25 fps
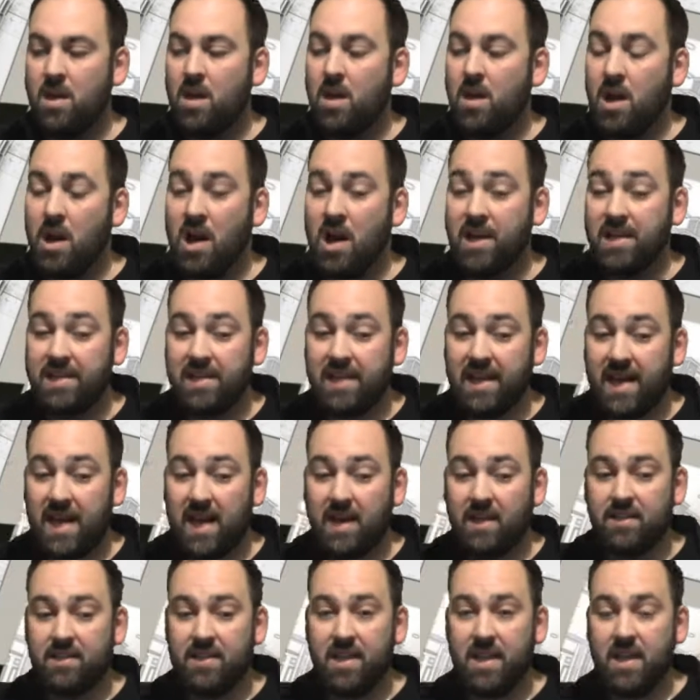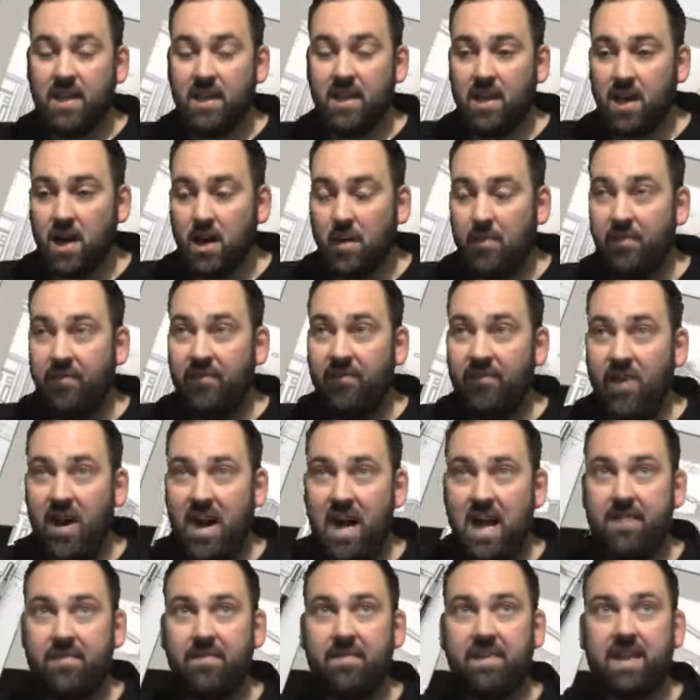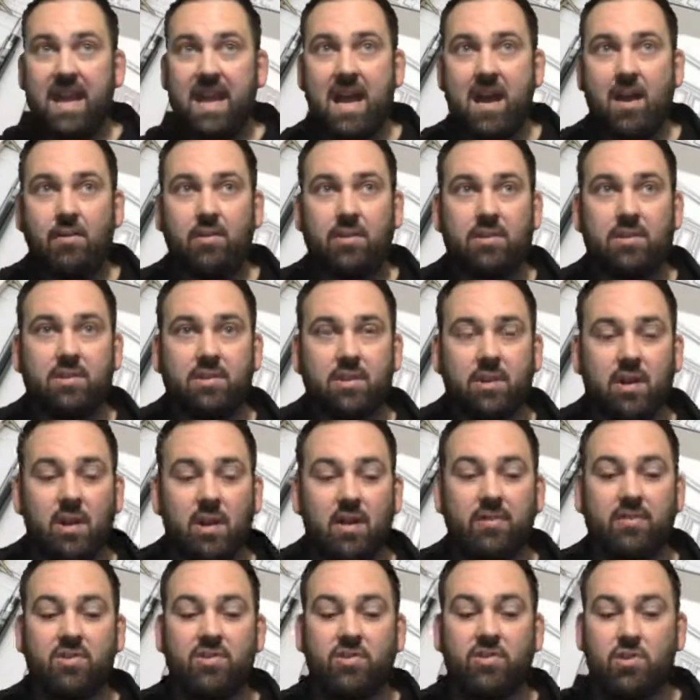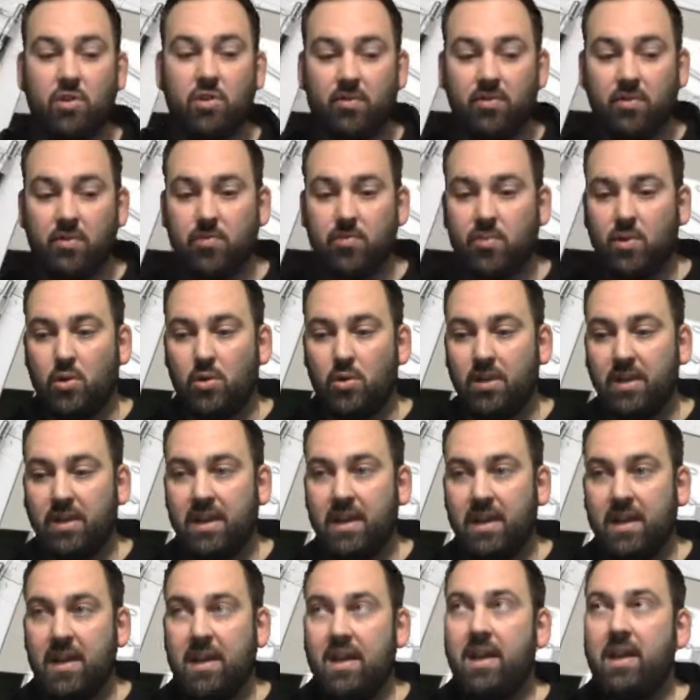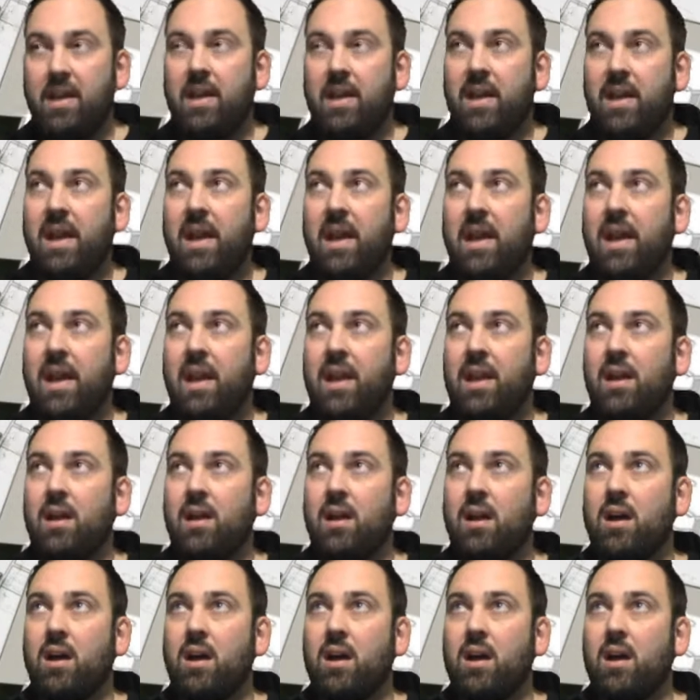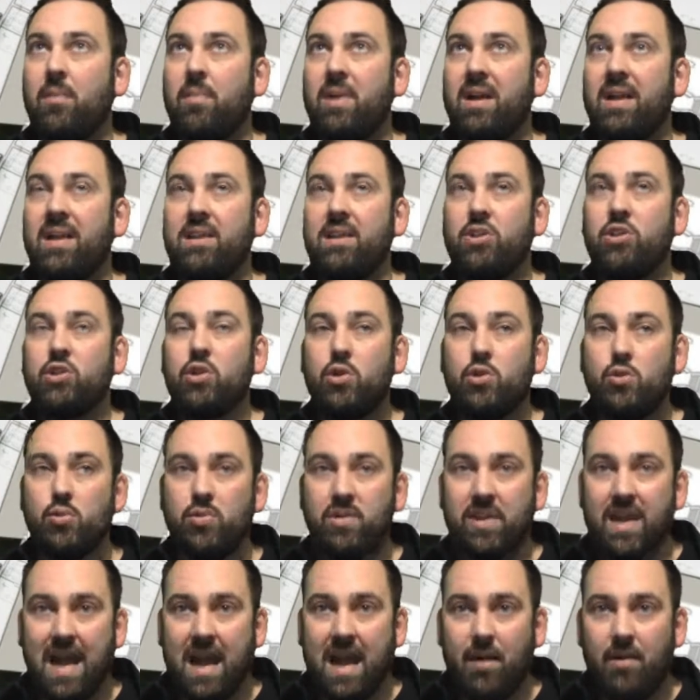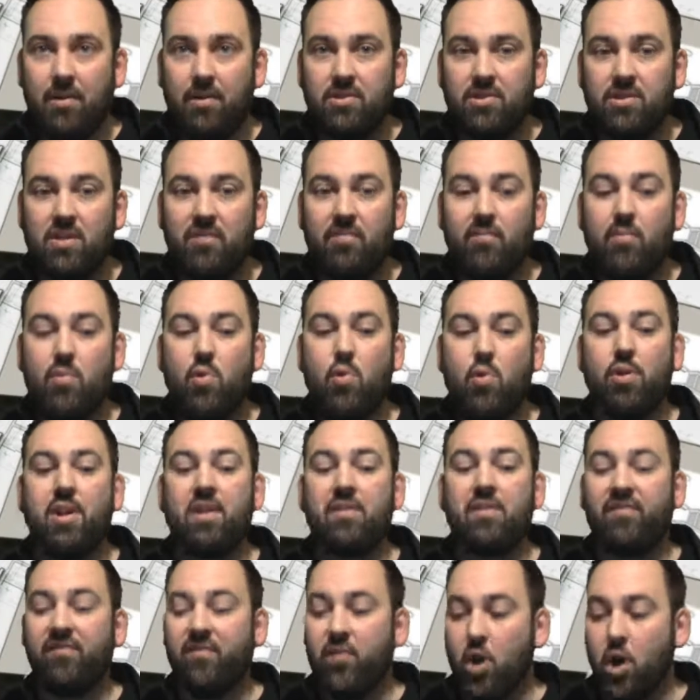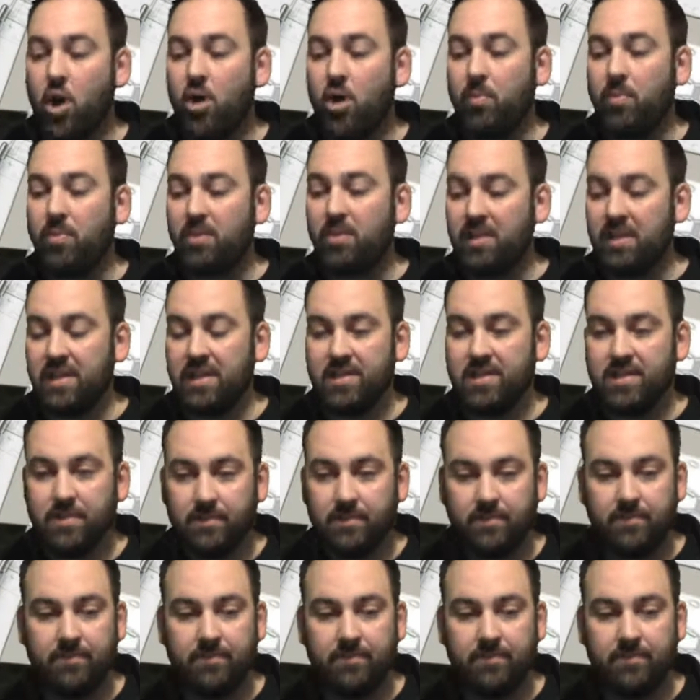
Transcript: Yeah, I'll take 5 gallons of Silver Bullet, and I need 2 gallons of Morning Fog, please.